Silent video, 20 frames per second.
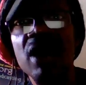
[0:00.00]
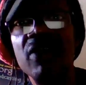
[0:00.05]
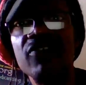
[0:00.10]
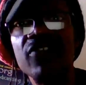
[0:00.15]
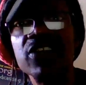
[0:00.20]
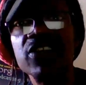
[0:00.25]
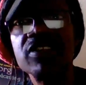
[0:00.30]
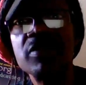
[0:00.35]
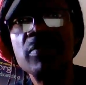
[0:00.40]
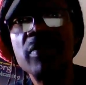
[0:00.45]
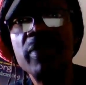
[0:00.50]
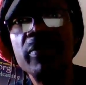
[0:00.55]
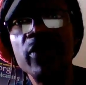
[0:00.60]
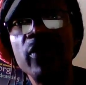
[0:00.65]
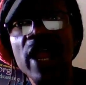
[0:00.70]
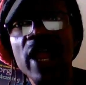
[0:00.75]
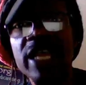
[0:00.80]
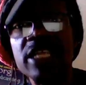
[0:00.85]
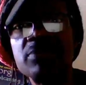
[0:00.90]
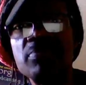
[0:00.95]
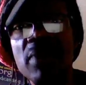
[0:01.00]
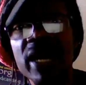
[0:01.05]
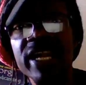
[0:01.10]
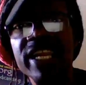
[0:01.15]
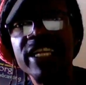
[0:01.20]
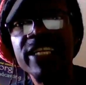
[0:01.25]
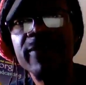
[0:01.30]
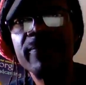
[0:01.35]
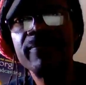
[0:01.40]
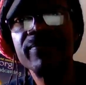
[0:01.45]
First Amendment rights,
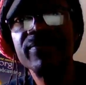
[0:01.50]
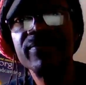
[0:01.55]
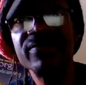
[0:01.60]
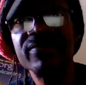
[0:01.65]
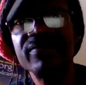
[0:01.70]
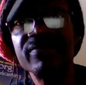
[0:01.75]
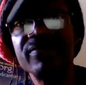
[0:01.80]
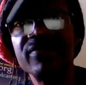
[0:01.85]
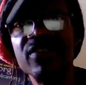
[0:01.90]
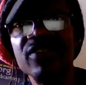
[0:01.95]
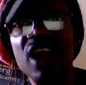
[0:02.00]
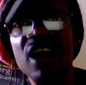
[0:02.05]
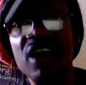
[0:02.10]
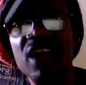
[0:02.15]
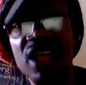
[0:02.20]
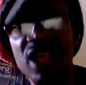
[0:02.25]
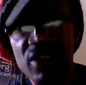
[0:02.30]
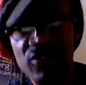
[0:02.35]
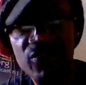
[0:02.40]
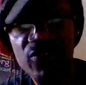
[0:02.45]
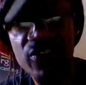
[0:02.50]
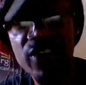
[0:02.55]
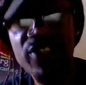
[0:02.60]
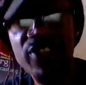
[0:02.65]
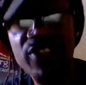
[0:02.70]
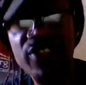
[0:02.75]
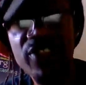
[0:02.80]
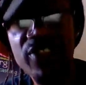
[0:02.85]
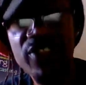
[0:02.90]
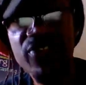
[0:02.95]
buddy. Free
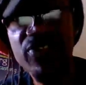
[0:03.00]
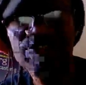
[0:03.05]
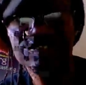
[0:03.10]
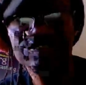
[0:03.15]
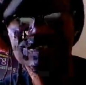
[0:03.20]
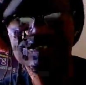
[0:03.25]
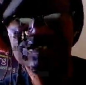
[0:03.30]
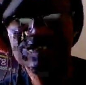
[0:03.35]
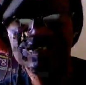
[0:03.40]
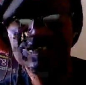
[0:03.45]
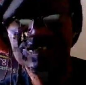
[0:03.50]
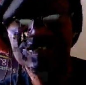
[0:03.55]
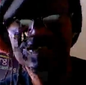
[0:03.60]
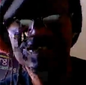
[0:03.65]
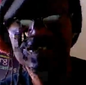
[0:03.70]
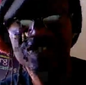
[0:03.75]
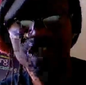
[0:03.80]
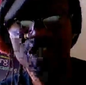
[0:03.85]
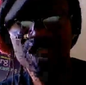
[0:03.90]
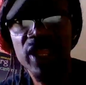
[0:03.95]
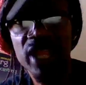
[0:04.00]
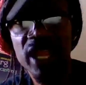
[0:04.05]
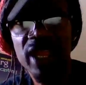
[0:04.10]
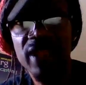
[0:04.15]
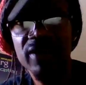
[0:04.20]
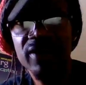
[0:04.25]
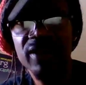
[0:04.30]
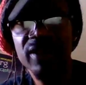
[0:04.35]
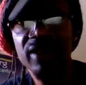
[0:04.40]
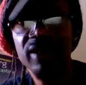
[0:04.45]
thought.
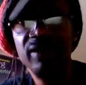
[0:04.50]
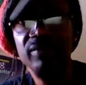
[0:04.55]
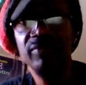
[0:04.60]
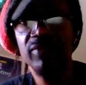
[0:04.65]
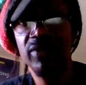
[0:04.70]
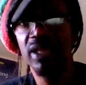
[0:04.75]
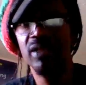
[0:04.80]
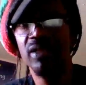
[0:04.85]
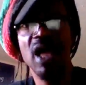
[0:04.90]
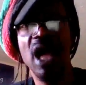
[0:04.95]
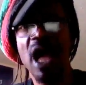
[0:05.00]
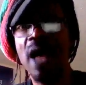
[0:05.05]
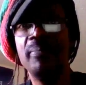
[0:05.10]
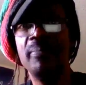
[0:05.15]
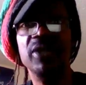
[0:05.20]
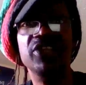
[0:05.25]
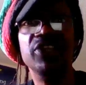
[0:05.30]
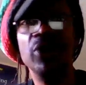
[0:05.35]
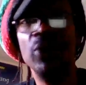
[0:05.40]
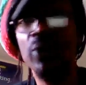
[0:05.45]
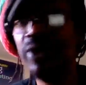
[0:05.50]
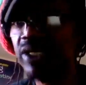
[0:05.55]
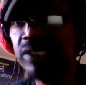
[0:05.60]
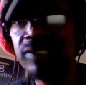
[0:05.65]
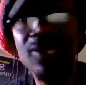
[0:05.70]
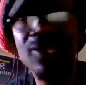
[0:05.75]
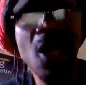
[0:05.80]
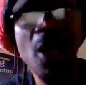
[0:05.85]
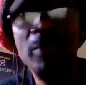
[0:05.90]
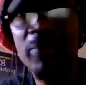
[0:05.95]
Okay? I've been doing this
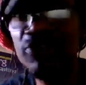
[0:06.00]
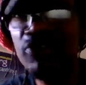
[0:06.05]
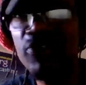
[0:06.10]
long